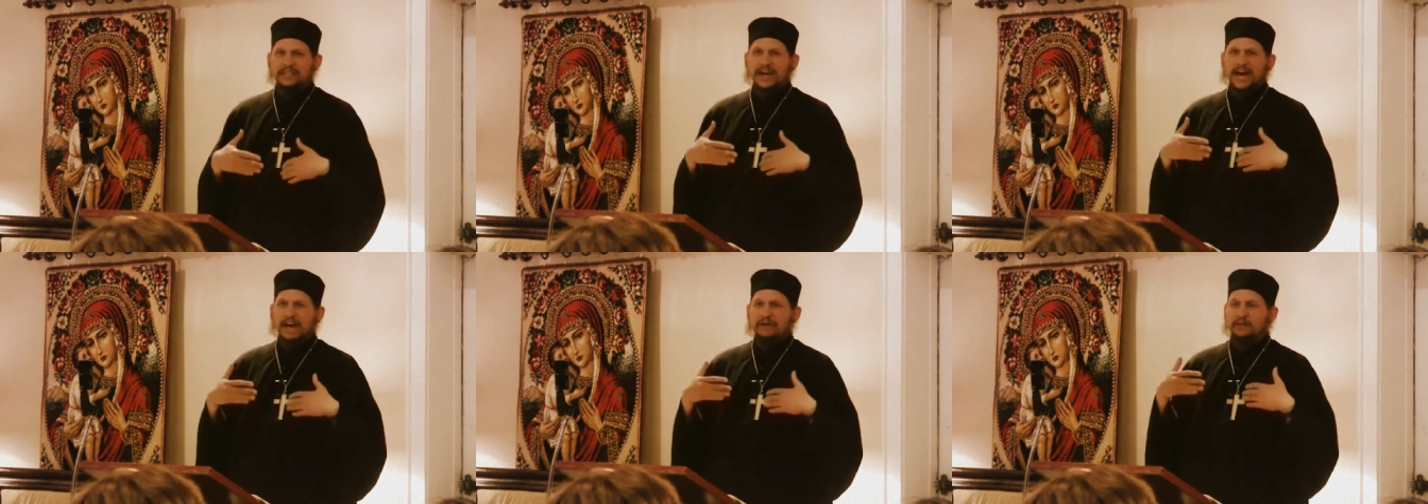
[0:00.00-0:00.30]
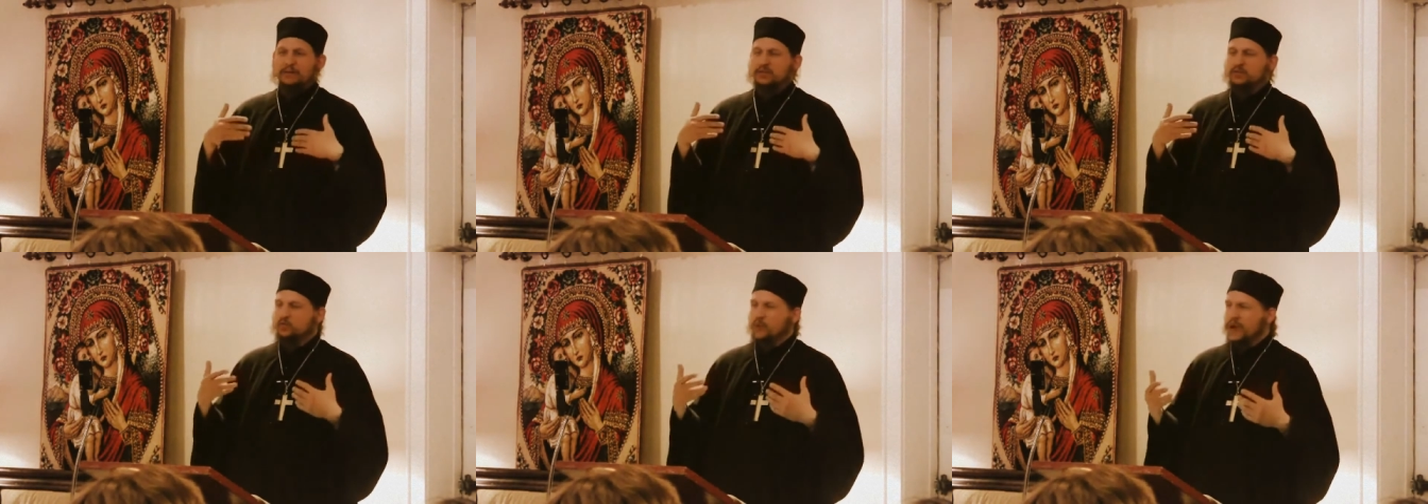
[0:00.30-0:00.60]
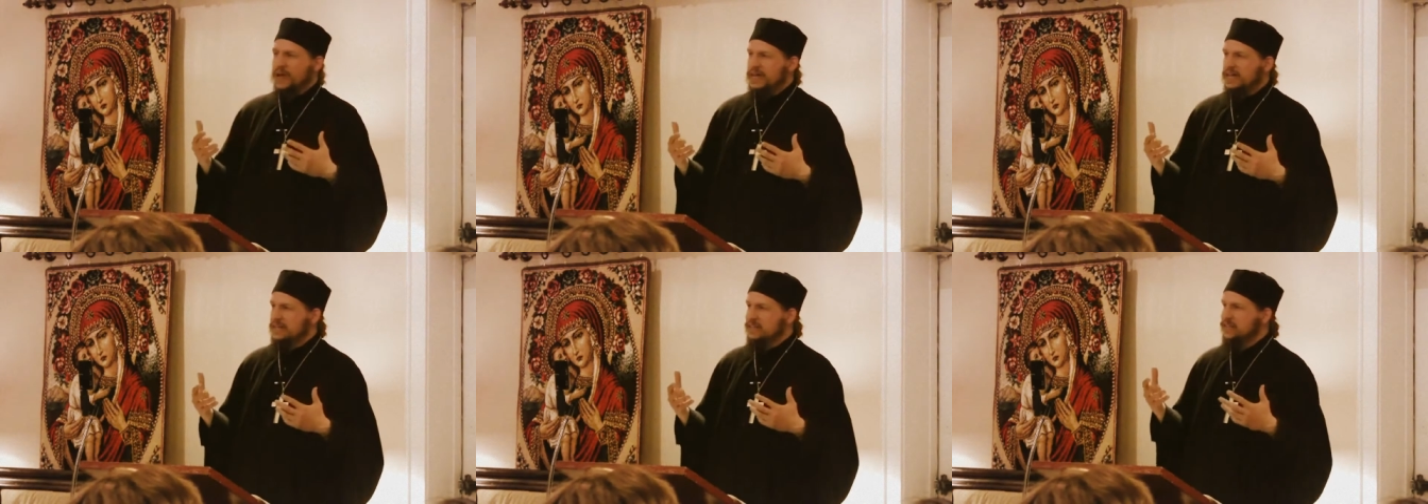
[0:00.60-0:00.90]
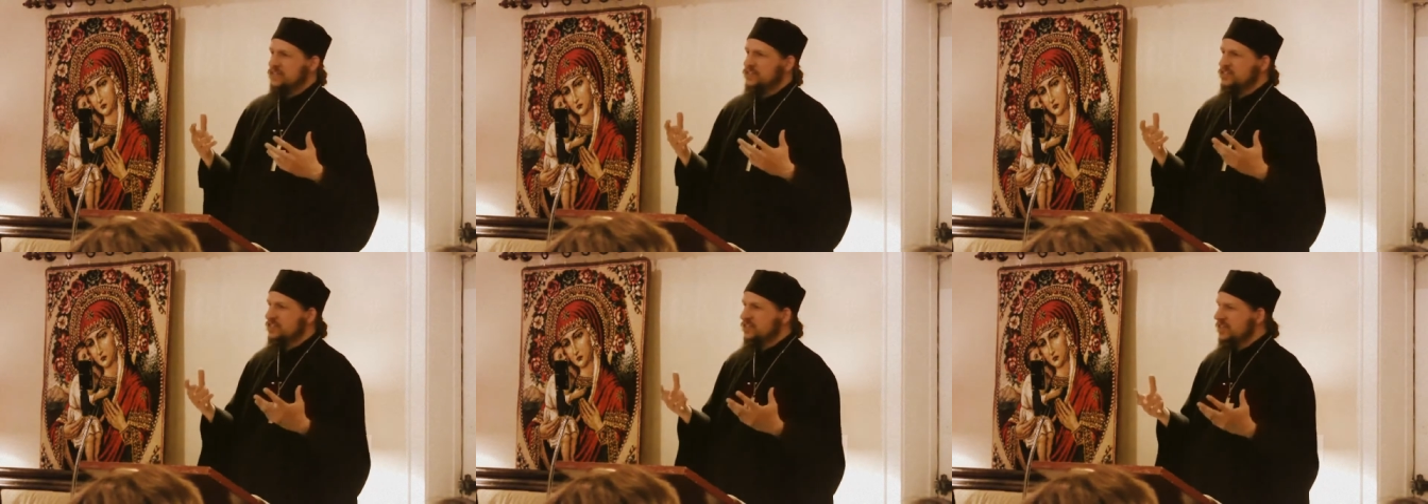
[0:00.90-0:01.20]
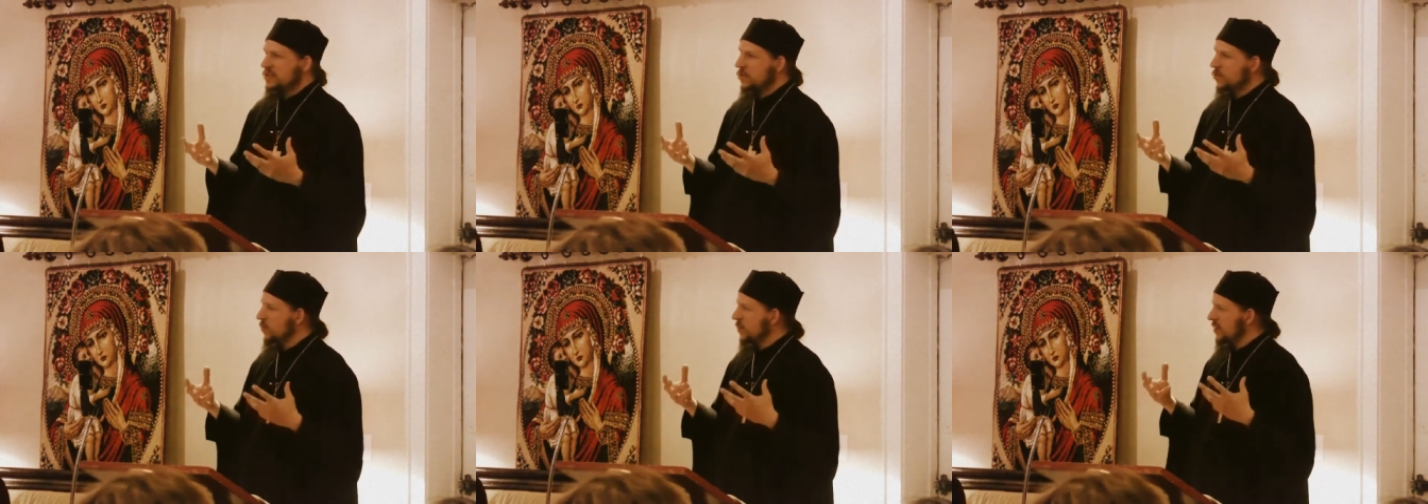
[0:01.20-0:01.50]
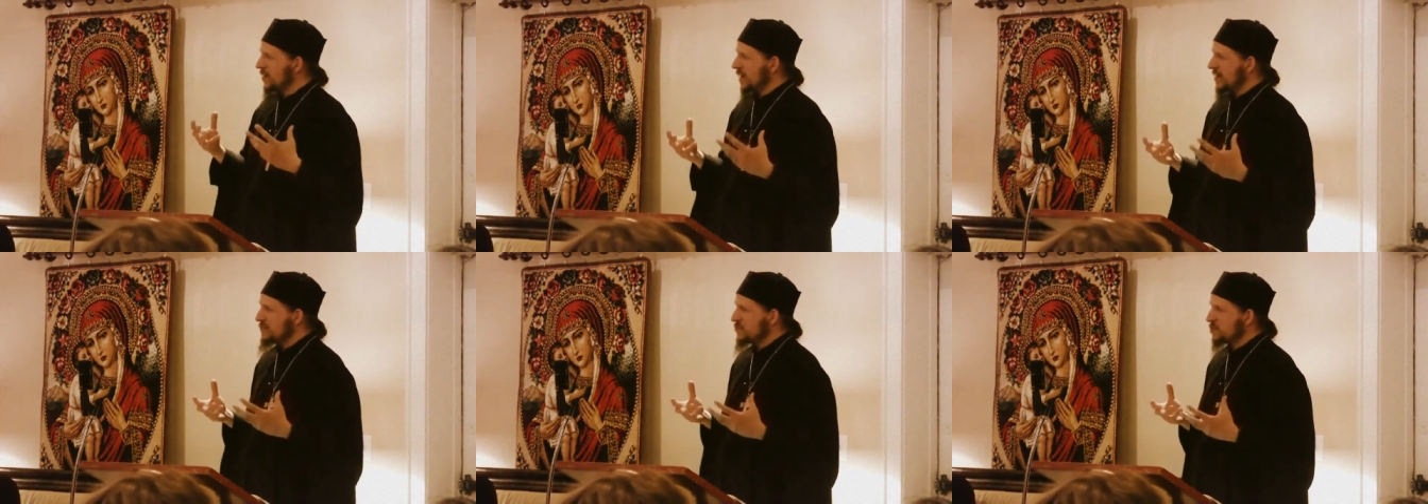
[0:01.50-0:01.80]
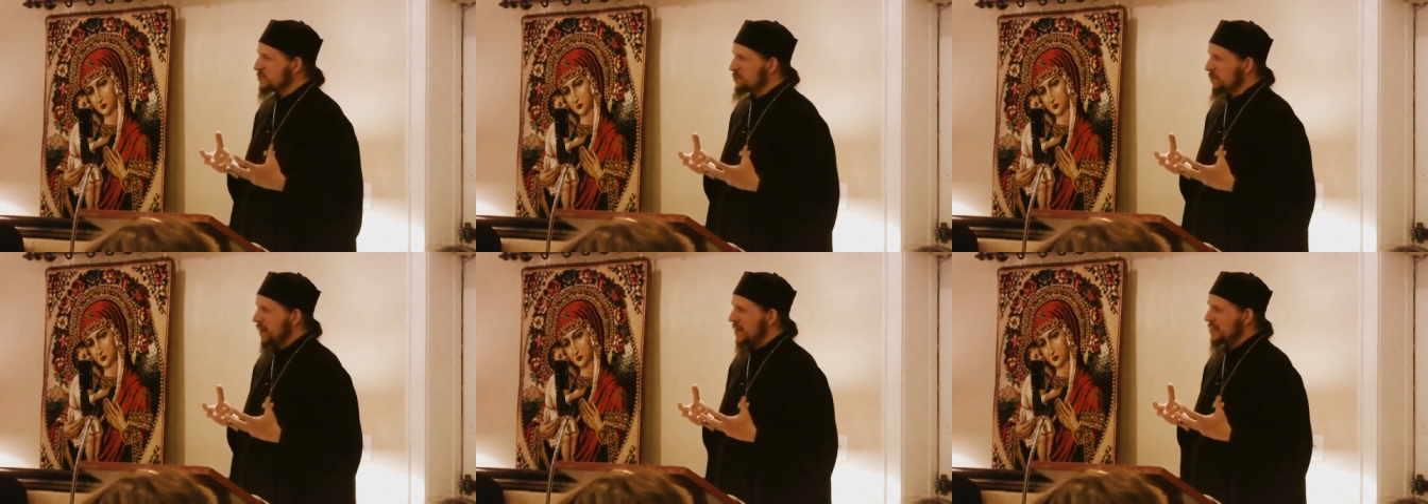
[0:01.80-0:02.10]
God was waiting to see what kind of
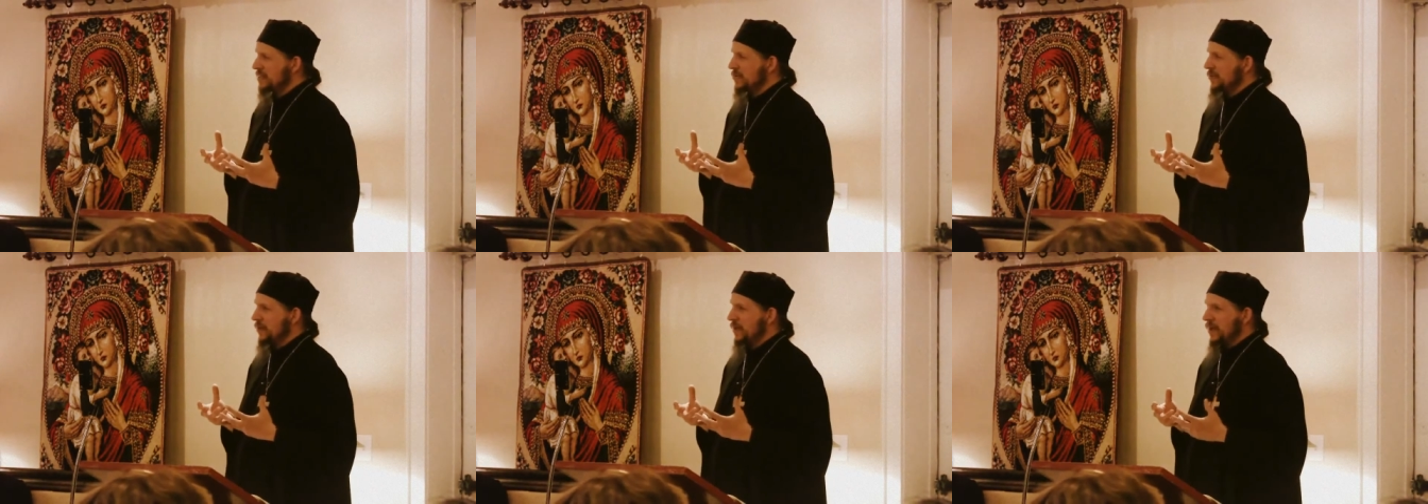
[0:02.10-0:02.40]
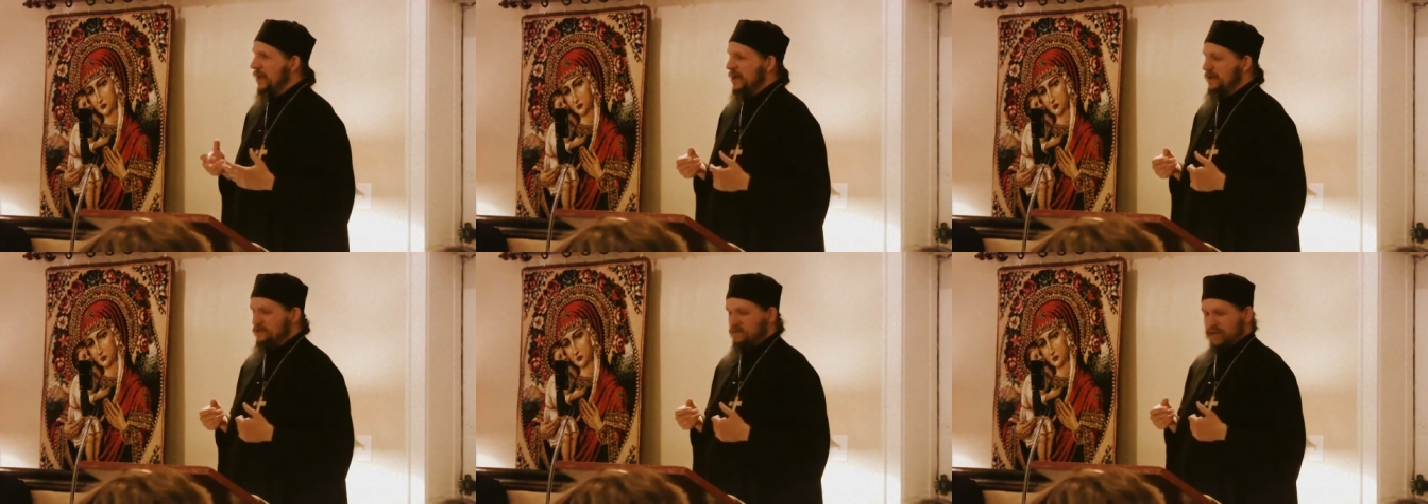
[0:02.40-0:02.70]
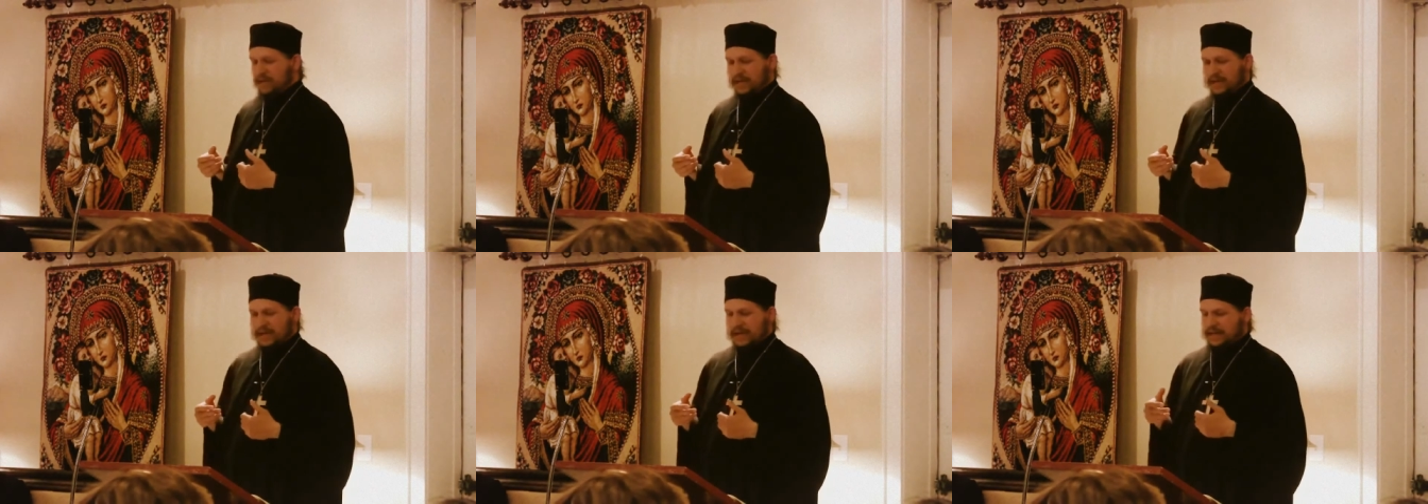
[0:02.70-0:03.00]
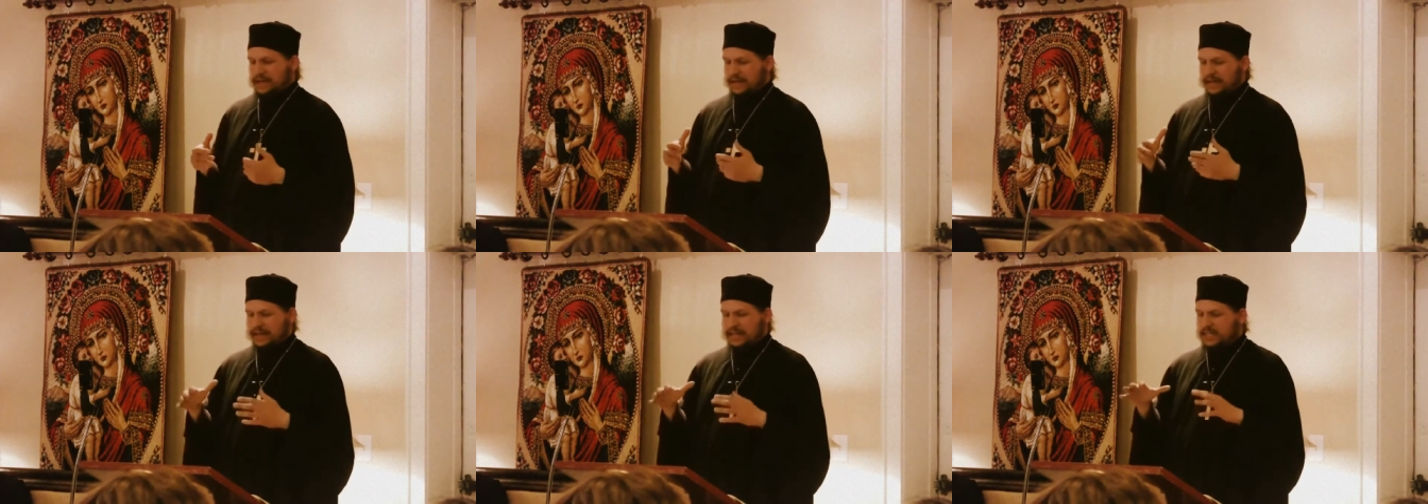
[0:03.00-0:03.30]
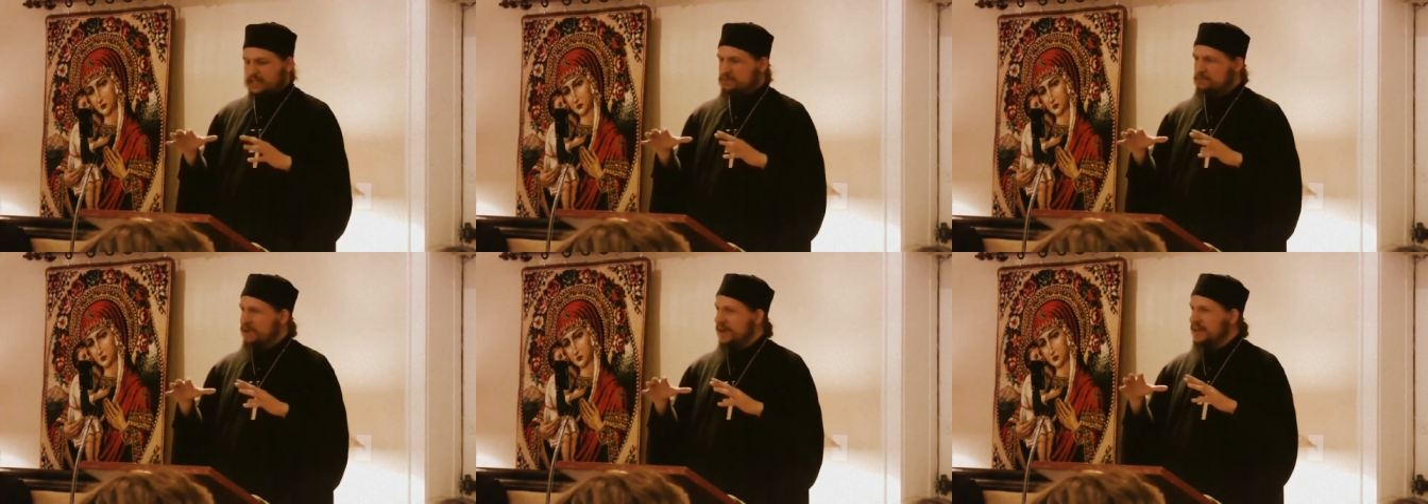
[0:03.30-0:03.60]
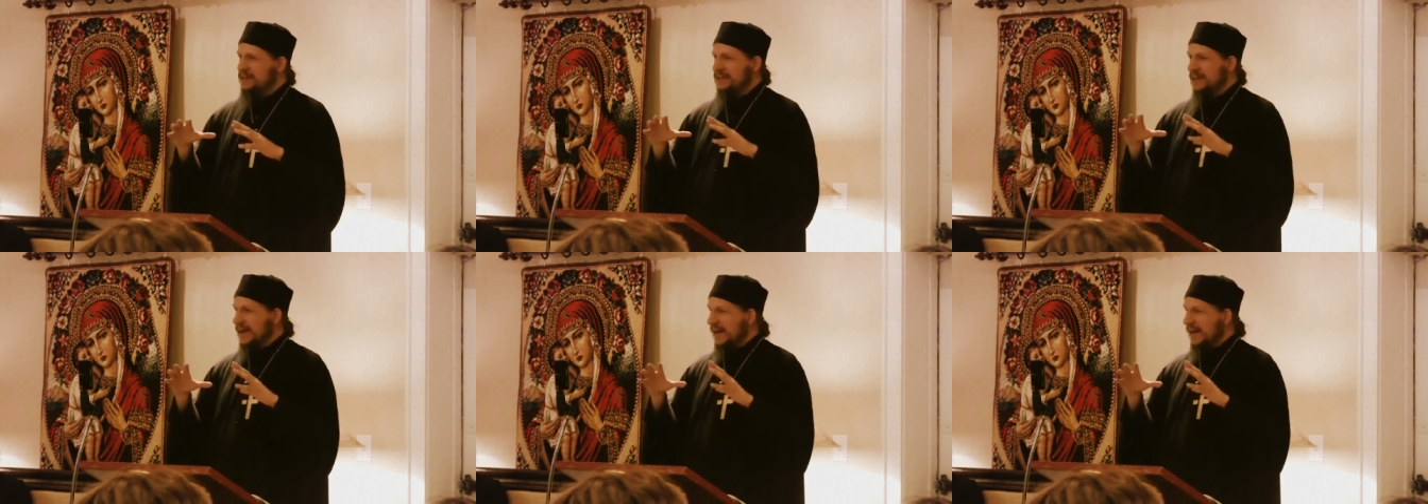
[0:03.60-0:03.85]
response I would have. And he spent